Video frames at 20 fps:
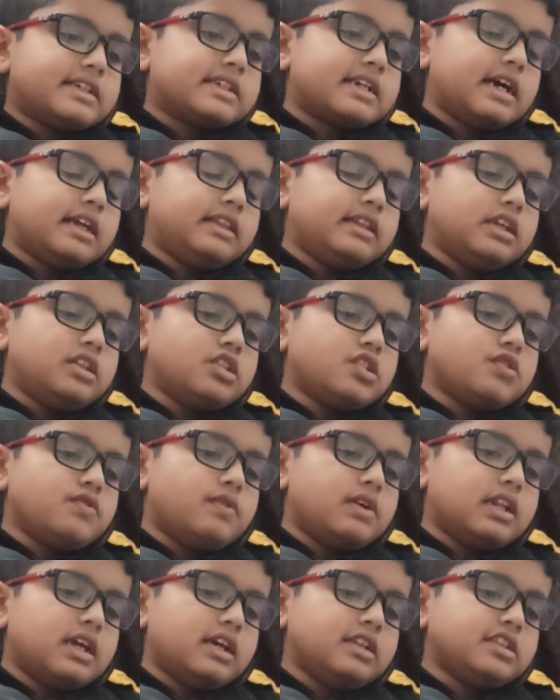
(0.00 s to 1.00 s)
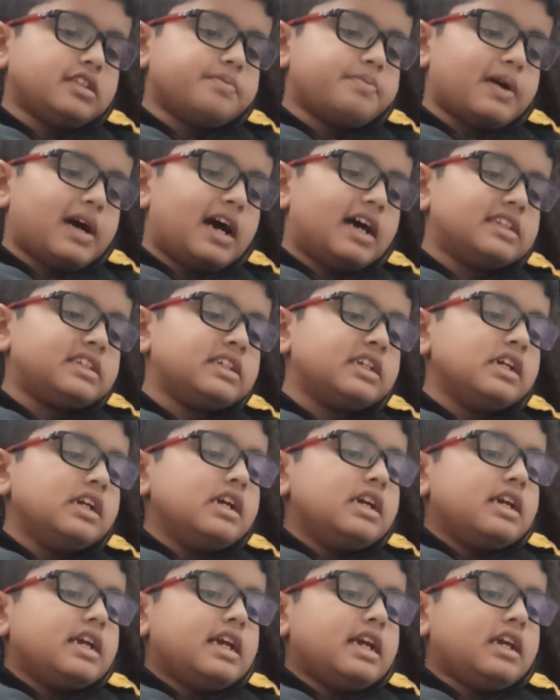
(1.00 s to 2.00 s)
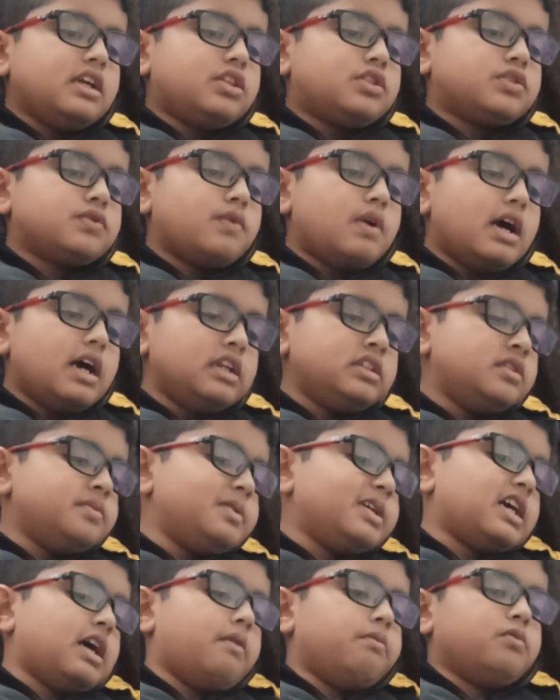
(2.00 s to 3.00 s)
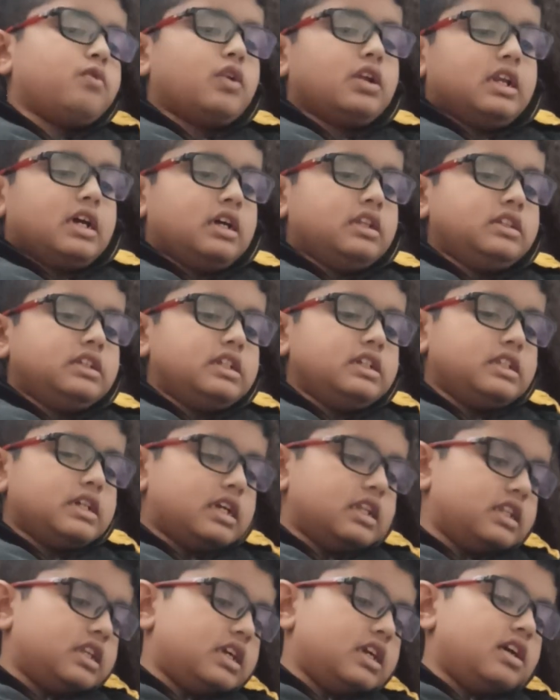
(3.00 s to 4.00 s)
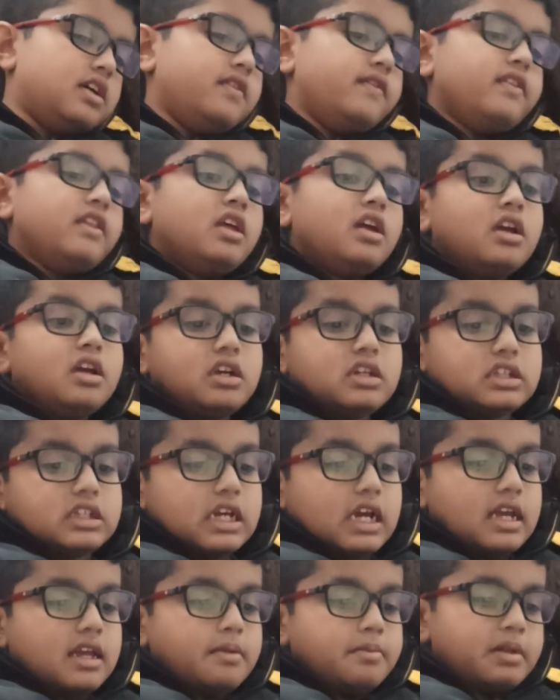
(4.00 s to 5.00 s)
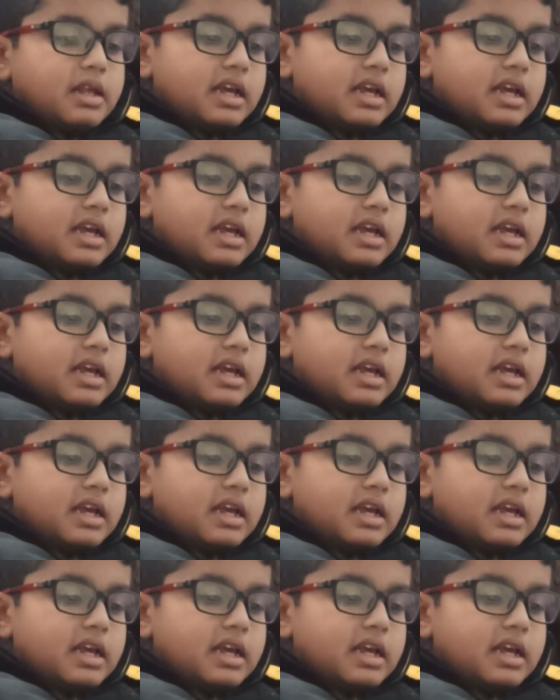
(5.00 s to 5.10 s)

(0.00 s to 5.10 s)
cut into 100 parts. Each one becomes 100 and the second